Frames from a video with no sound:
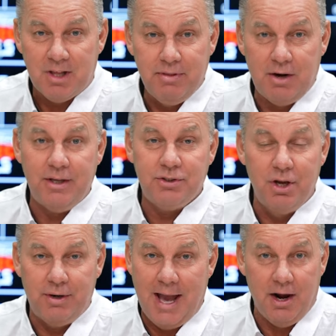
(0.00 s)
There is
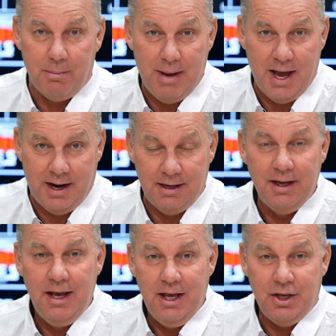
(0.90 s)
no doubt about it.
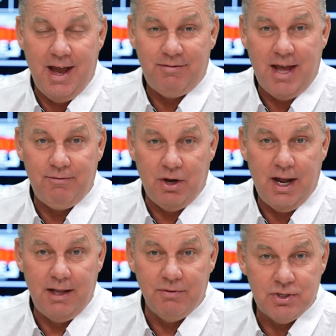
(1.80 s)
You'd have to have your
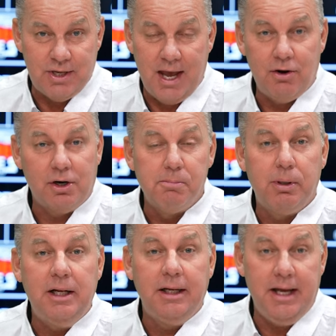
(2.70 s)
head in the sand or
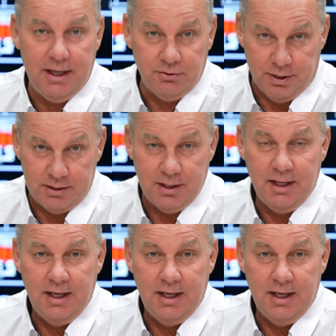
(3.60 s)
completely ignorant